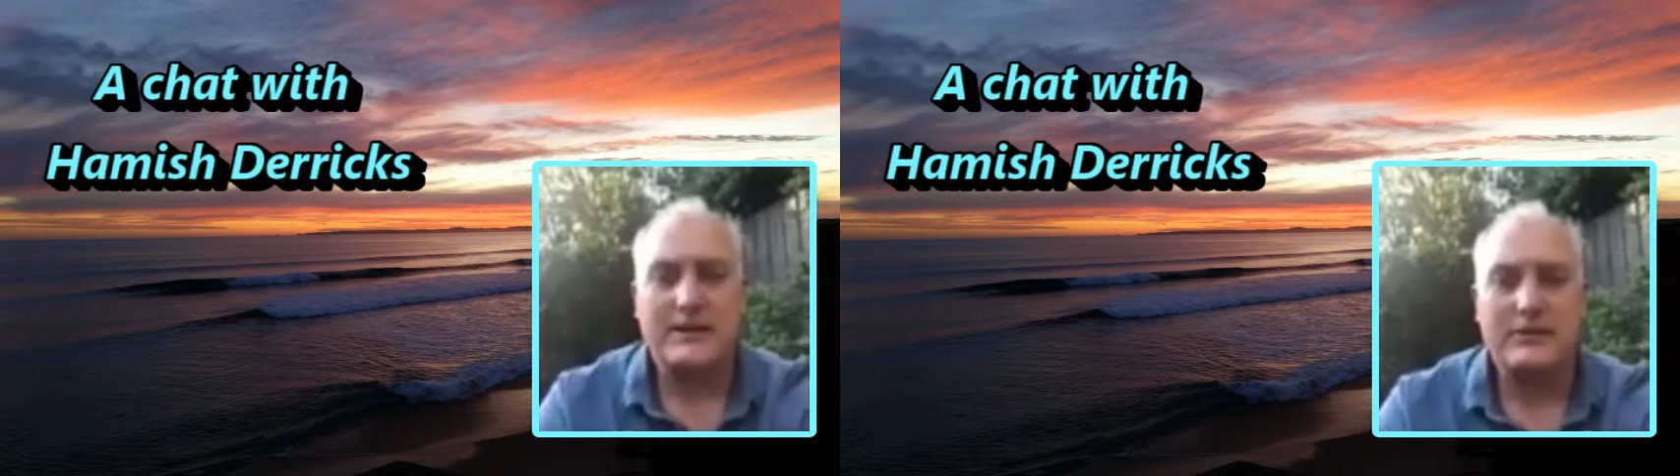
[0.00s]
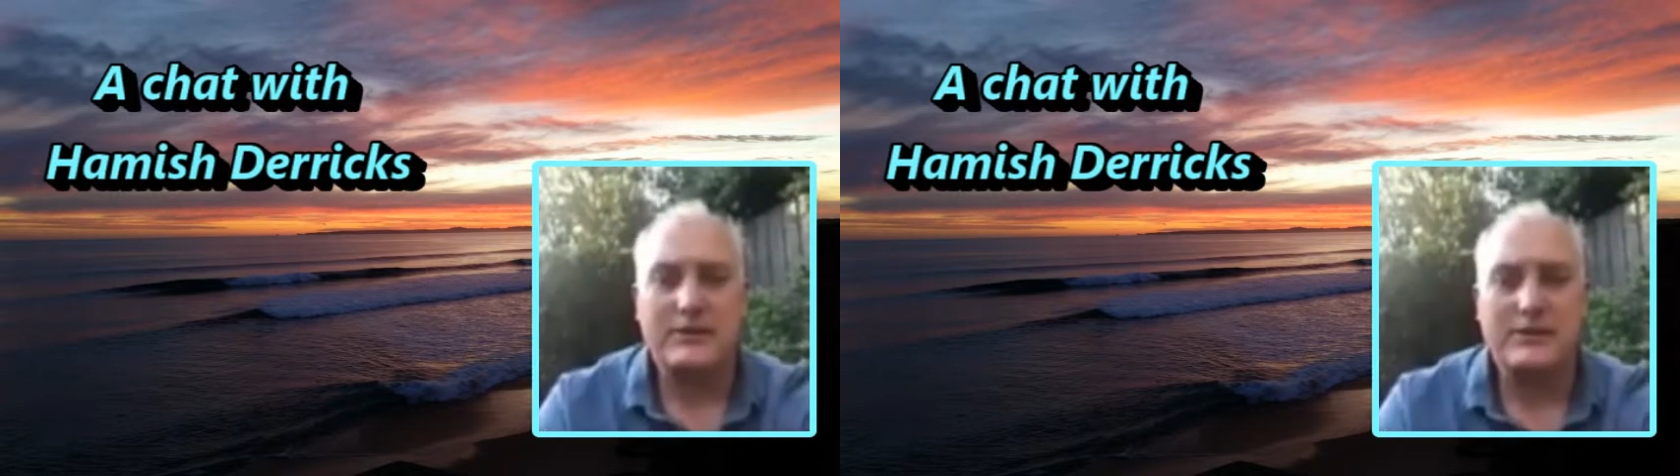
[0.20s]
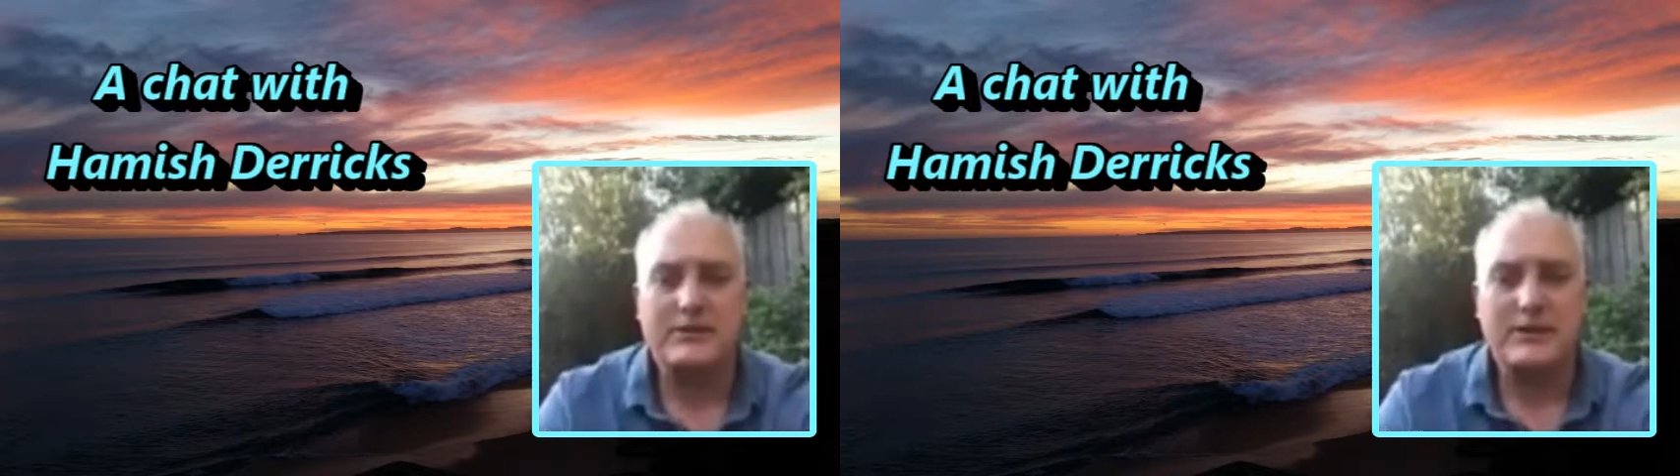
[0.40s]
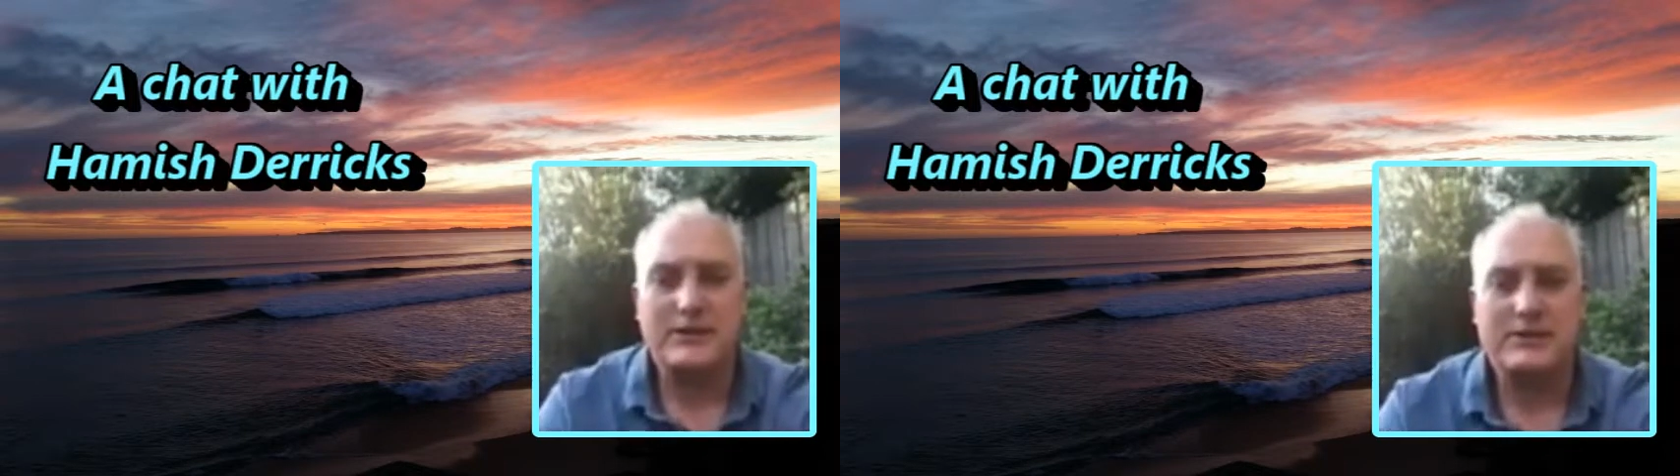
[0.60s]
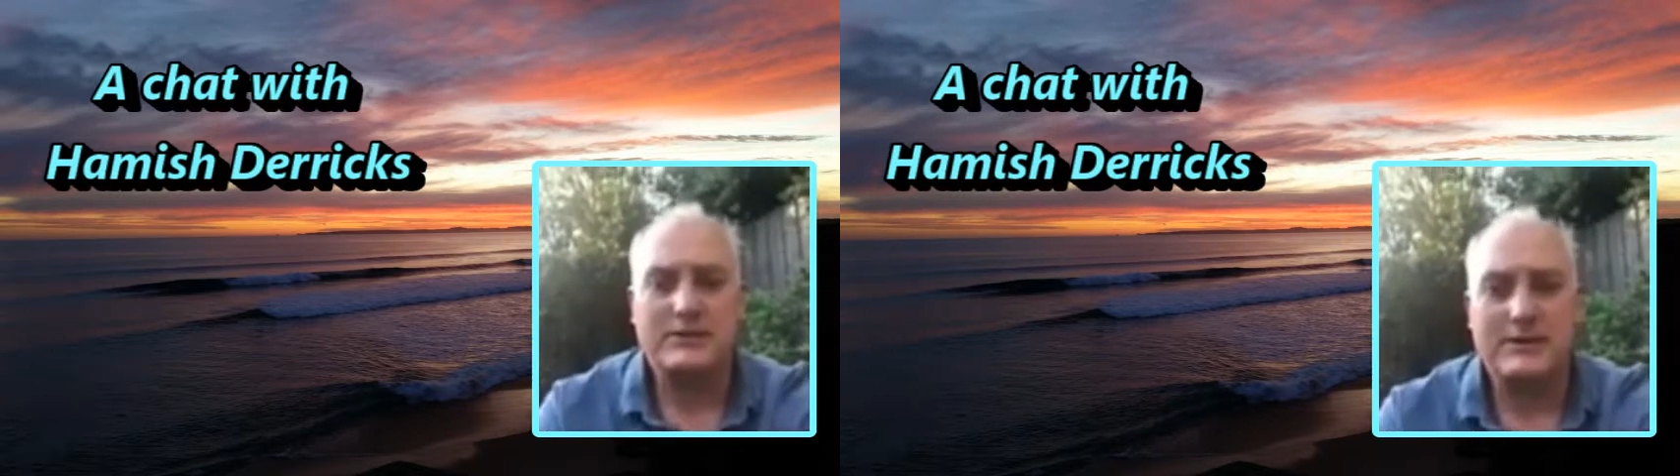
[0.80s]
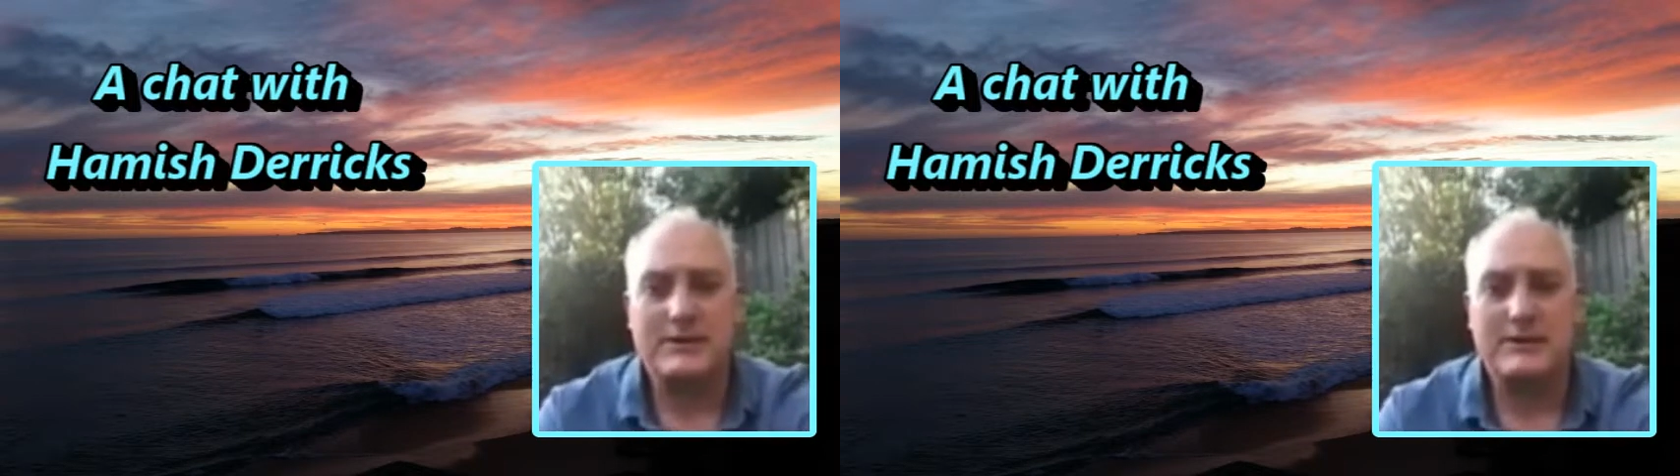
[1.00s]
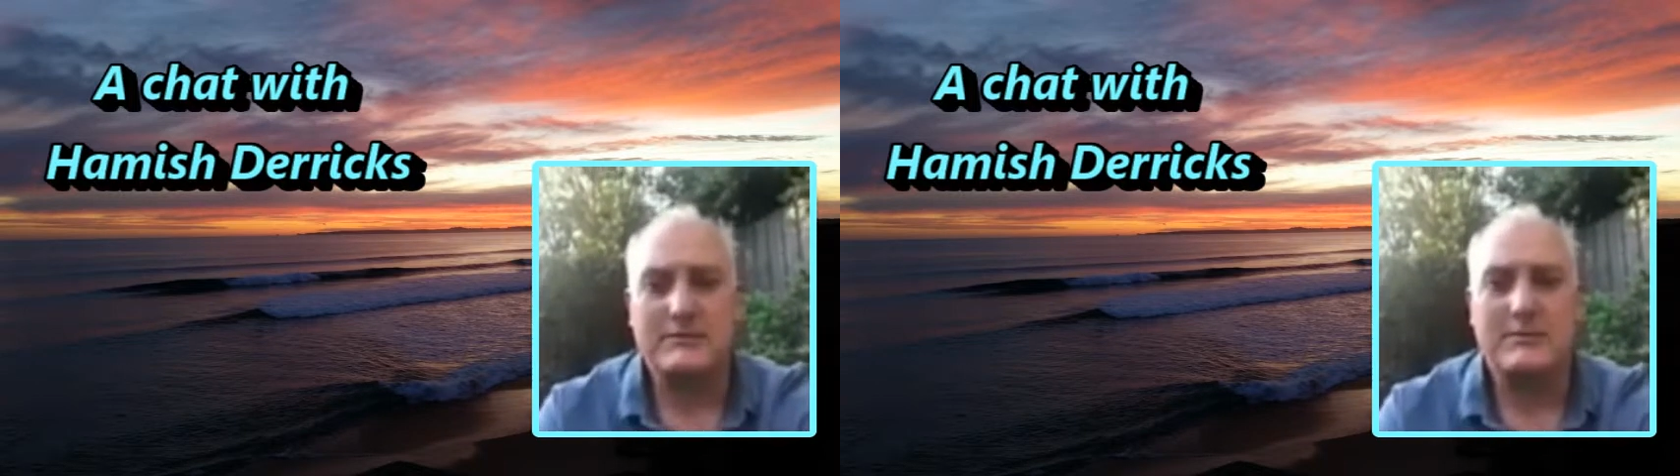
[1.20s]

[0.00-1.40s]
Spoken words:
give you an insight into